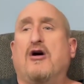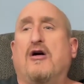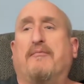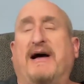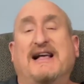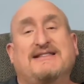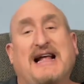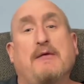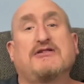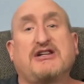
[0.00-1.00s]
By
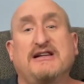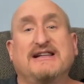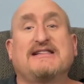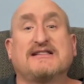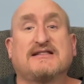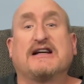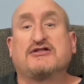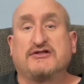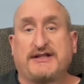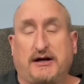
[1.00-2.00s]
establishing this at
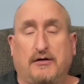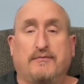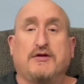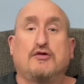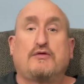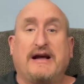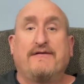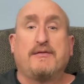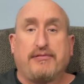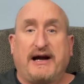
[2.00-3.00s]
session 0, you give
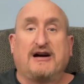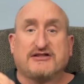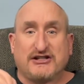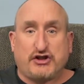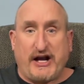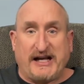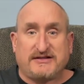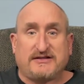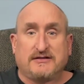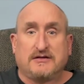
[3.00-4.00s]
the players a
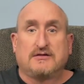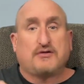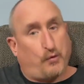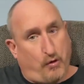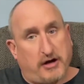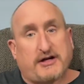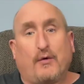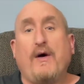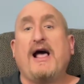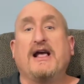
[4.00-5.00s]
chance to walk
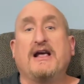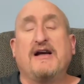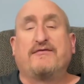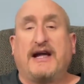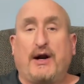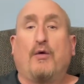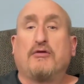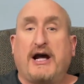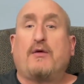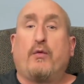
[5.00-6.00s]
away if they don't
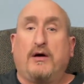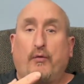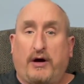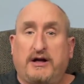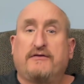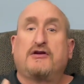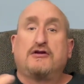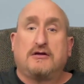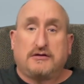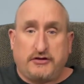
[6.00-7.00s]
like what one of
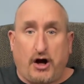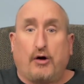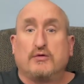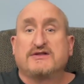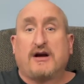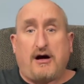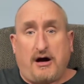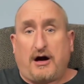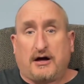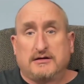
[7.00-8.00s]
your no's
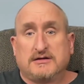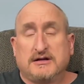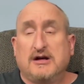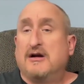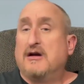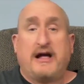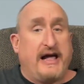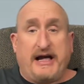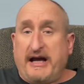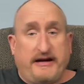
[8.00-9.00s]
are.
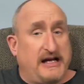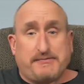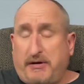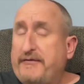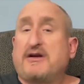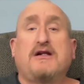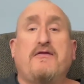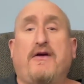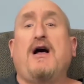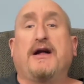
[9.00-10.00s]
And that's perfectly
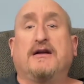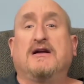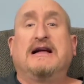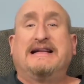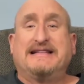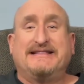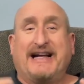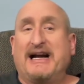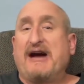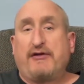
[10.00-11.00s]
fine.
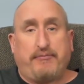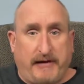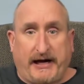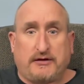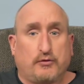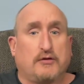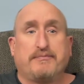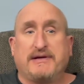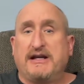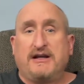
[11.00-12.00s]
Not every player will
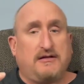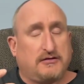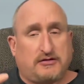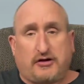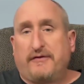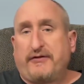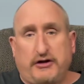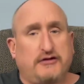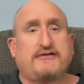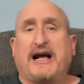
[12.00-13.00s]
be good for
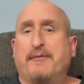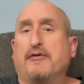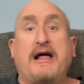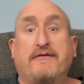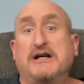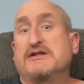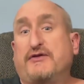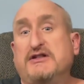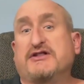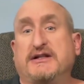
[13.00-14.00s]
your table and vice versa.